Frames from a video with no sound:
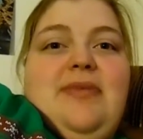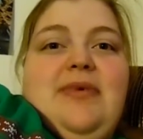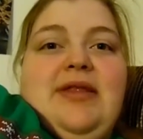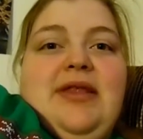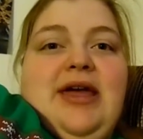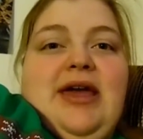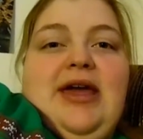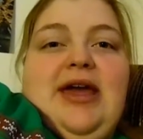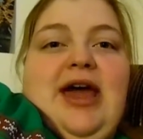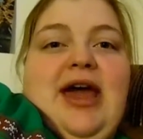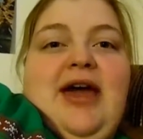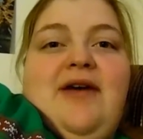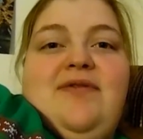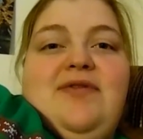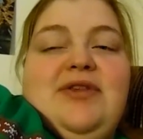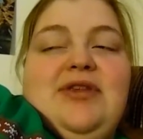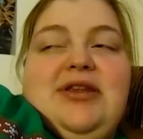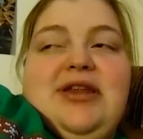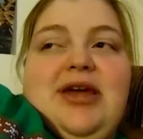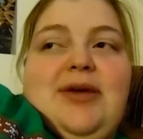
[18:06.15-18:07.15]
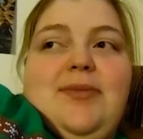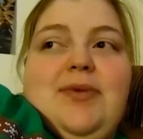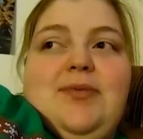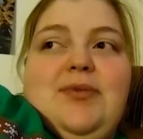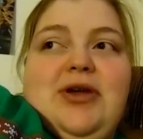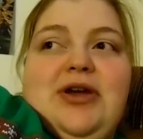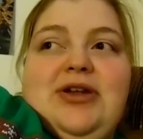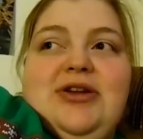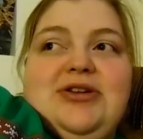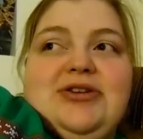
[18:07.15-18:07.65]
like half the time
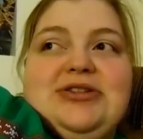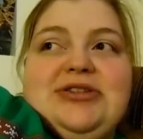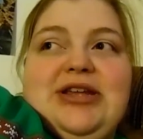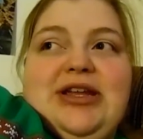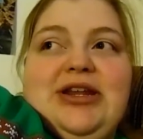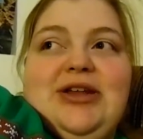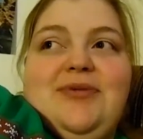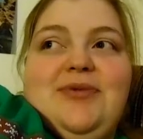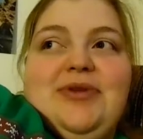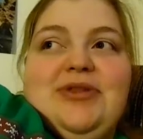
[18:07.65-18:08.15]
I'm not understanding